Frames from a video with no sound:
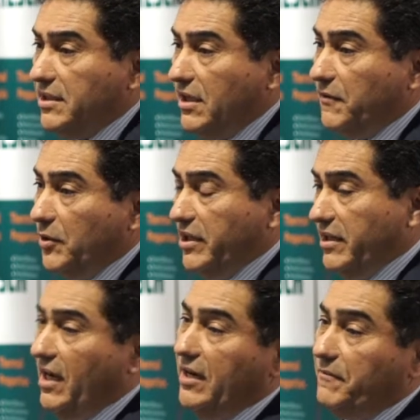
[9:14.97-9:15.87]
If you look
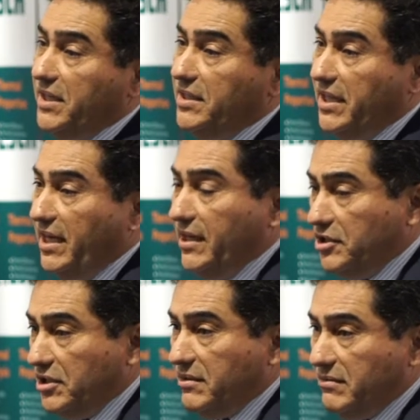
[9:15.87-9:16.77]
at the RFID tag and
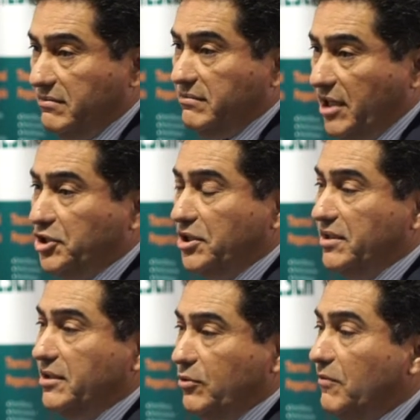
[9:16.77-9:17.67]
just touch it,
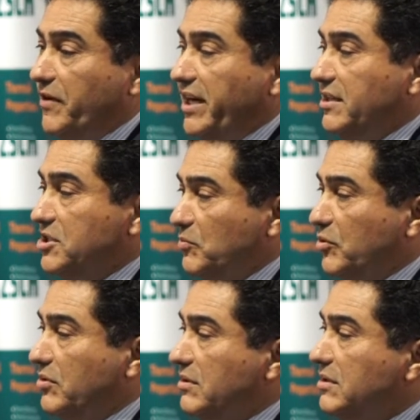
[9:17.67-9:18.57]
you will find a
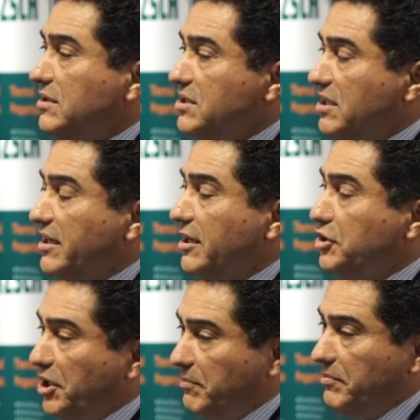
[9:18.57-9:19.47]
small silicon
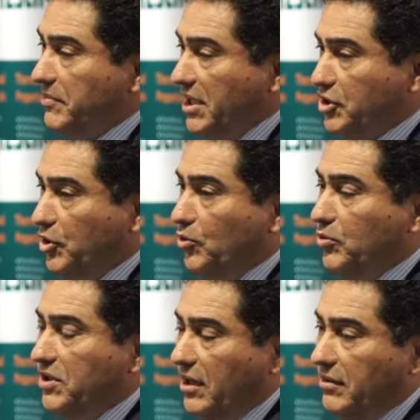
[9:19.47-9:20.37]
chip that's
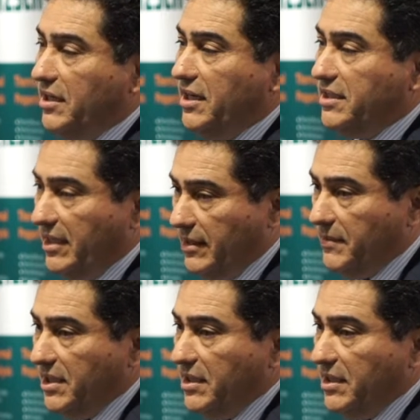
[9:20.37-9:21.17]
glued on the antenna.